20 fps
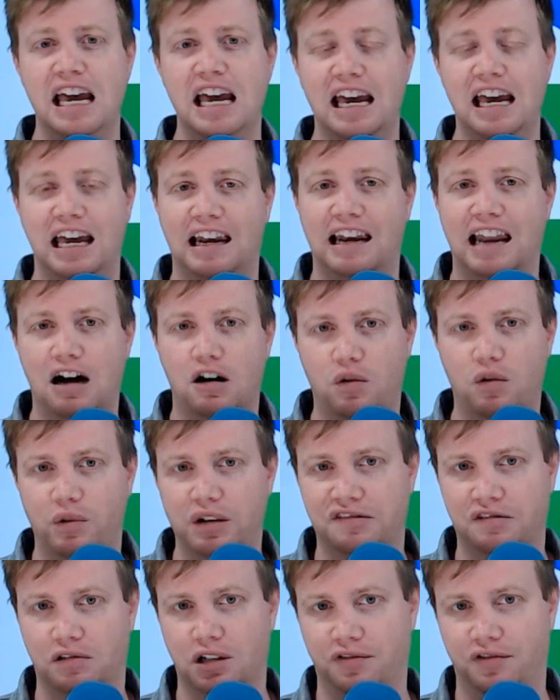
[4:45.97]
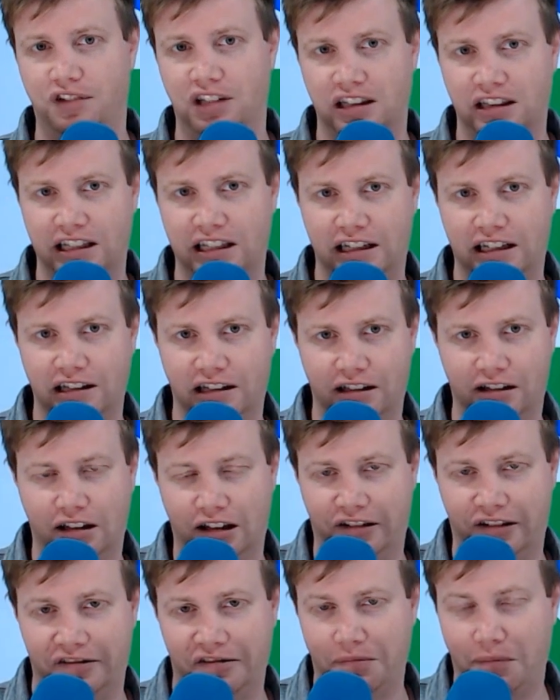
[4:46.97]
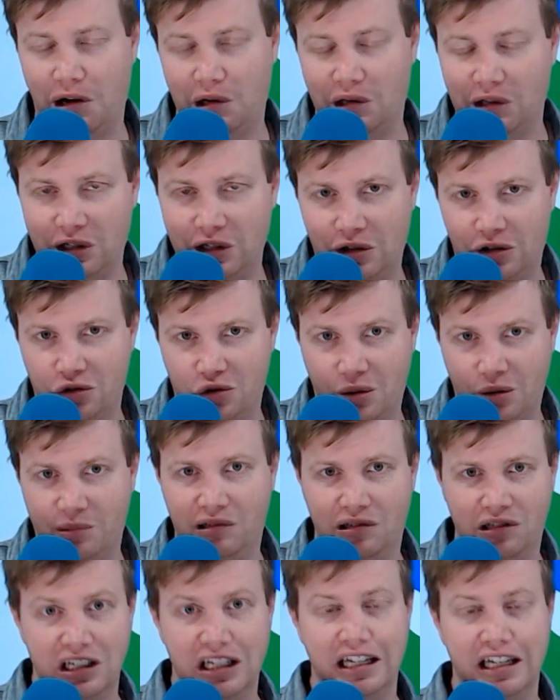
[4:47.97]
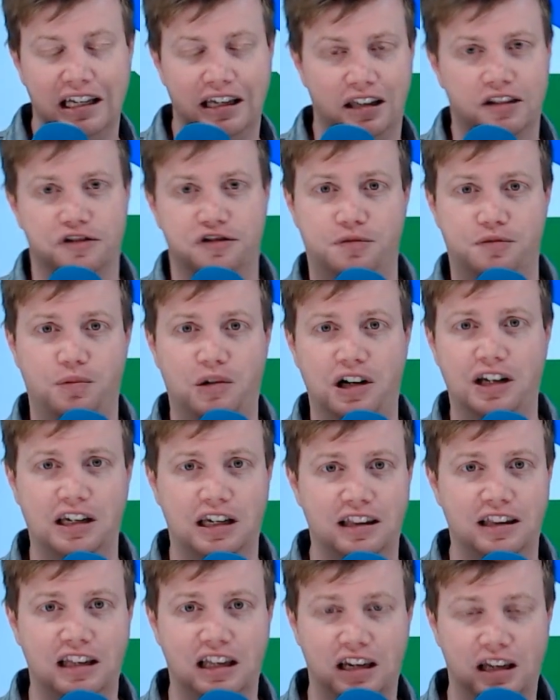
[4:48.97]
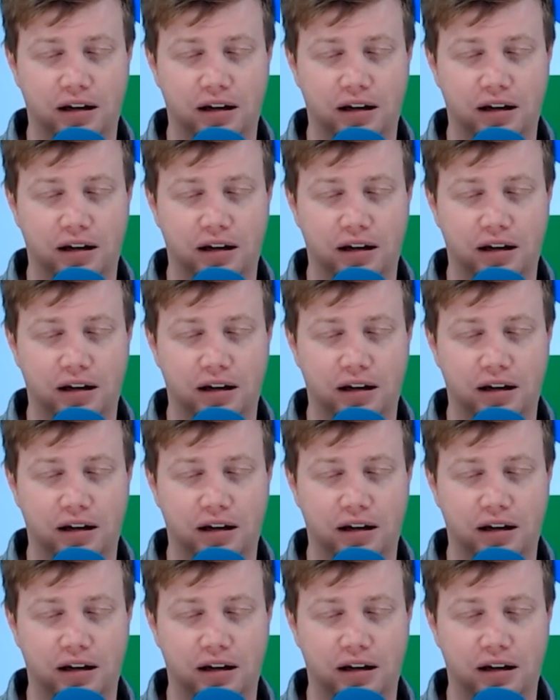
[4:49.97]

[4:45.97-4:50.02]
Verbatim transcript: and now we sort of get like a, a small little dribble in the spring and then a,